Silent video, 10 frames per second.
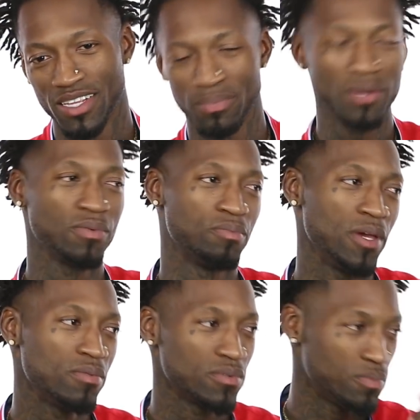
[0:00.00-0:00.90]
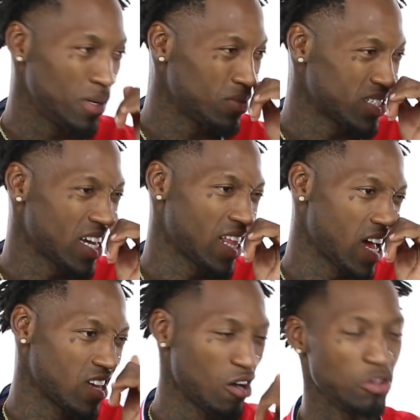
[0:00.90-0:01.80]
People people people say
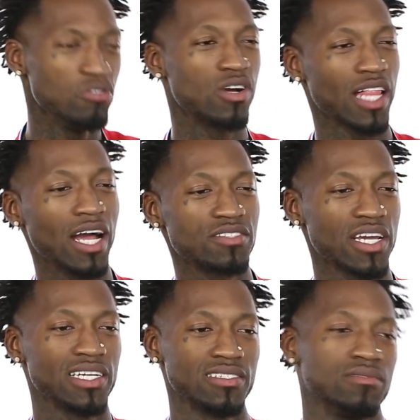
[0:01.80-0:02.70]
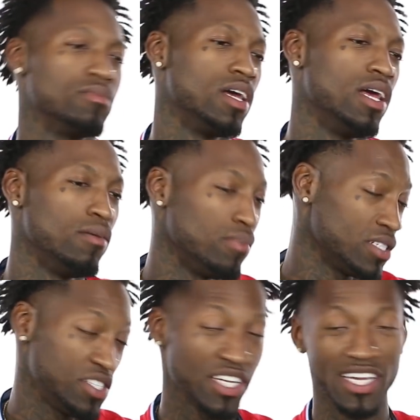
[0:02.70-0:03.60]
like, oh you clout chasing,
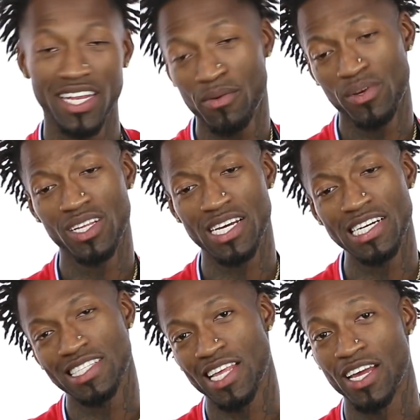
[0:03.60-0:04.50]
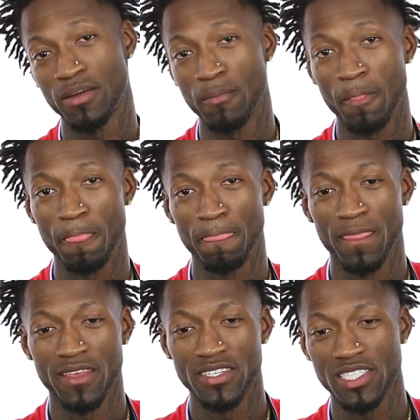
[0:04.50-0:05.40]
but shit that really a good thing.
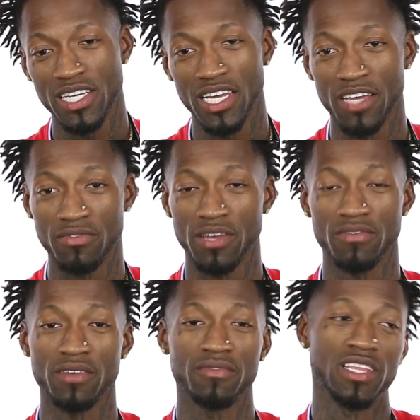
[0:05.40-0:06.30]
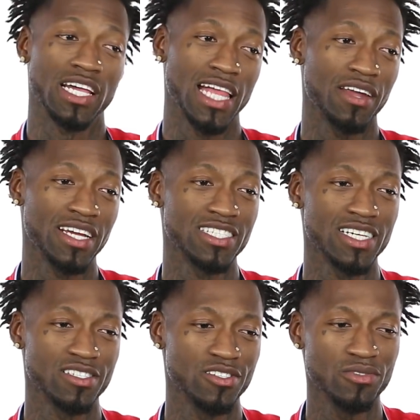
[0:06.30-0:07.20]
Shit, if, if if the clout ain't
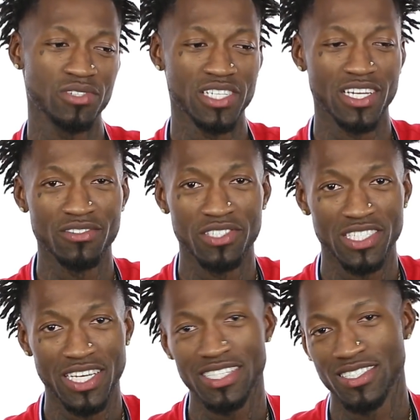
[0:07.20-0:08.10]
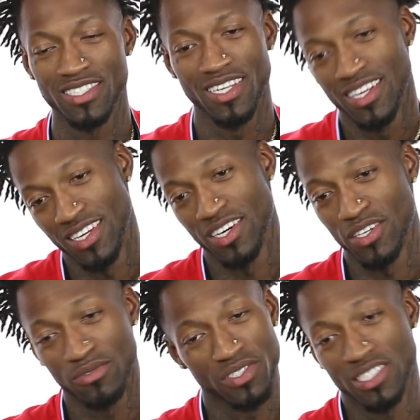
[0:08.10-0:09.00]
chasing you, shit you should chase it,
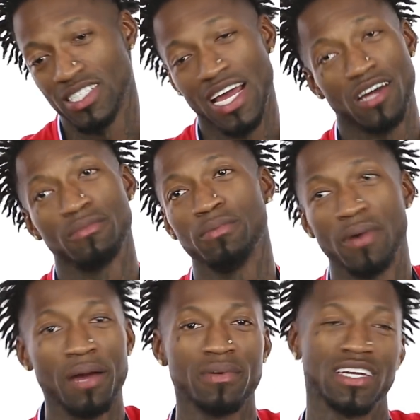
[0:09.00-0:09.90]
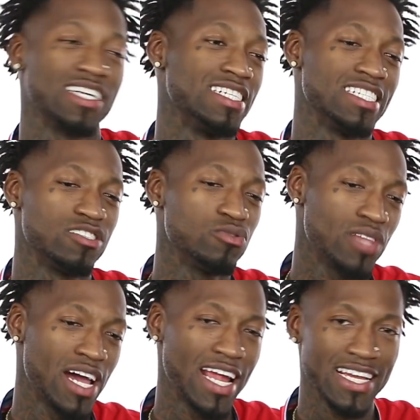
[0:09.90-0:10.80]
or you just not gonna be popping. Cause in
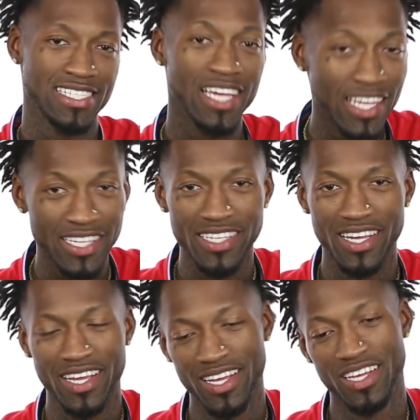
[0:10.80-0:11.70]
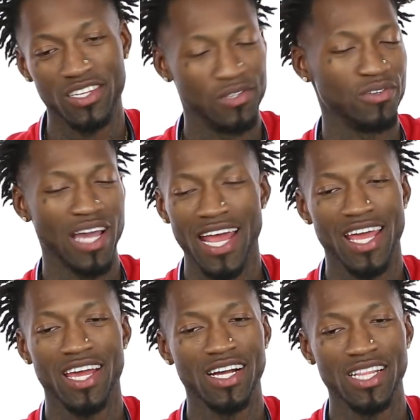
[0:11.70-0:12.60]
2018, you gotta
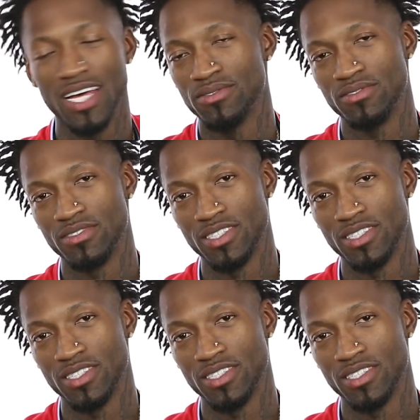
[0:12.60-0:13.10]
have clout.